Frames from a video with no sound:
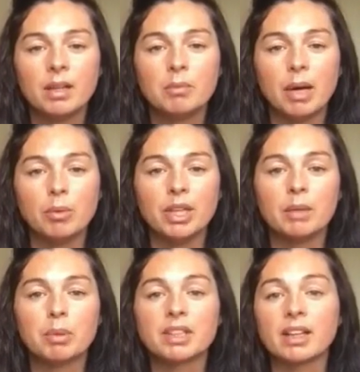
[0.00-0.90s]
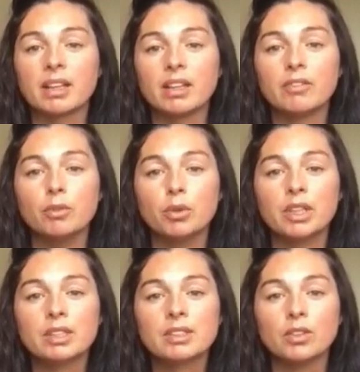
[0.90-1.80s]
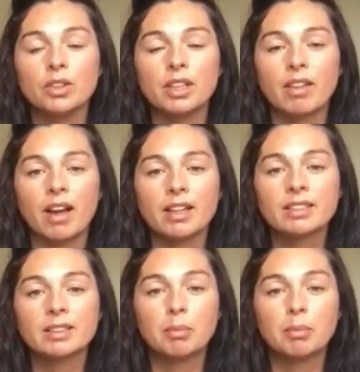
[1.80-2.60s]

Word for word: but I want to particularly focus on the last